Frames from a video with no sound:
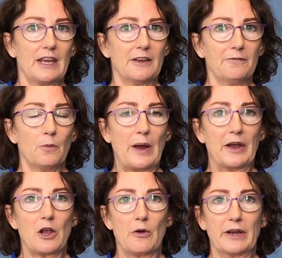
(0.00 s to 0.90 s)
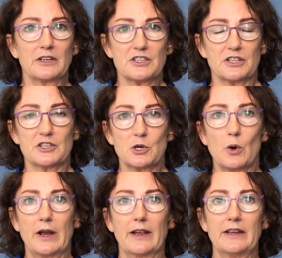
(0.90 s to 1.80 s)
If we're going to the
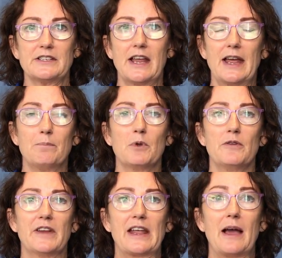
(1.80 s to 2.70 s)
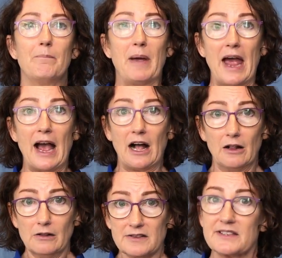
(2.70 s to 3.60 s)
toilet and moving our
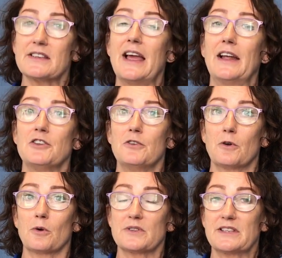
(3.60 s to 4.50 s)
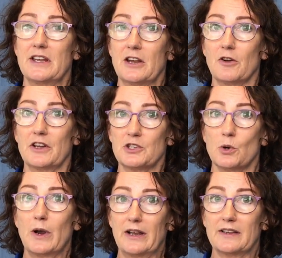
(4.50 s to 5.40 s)
bowels and you're sitting on a
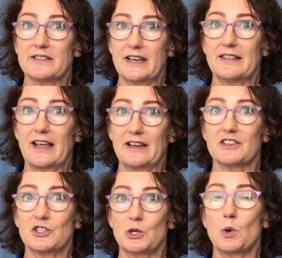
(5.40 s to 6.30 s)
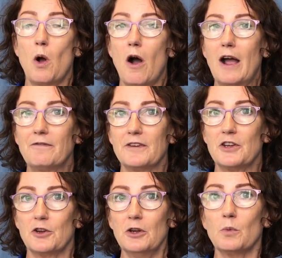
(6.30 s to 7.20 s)
toilet seat that is too high for
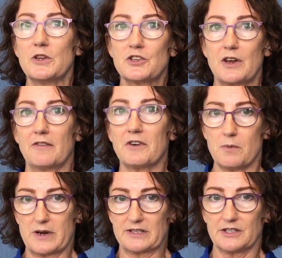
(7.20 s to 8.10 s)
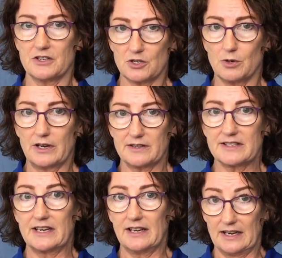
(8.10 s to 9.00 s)
you, which every Western toilet
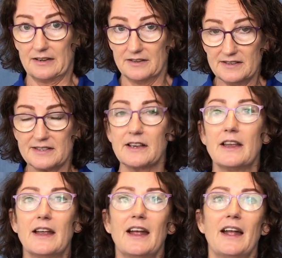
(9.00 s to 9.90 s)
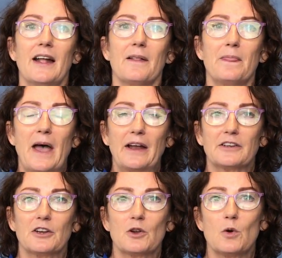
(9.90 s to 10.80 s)
seat is, that
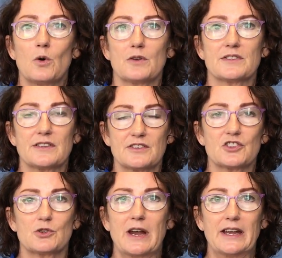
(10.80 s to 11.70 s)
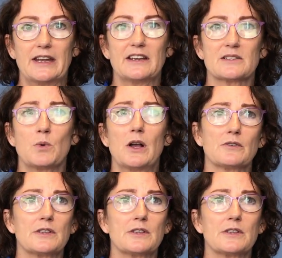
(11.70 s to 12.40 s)
can cause straining as well.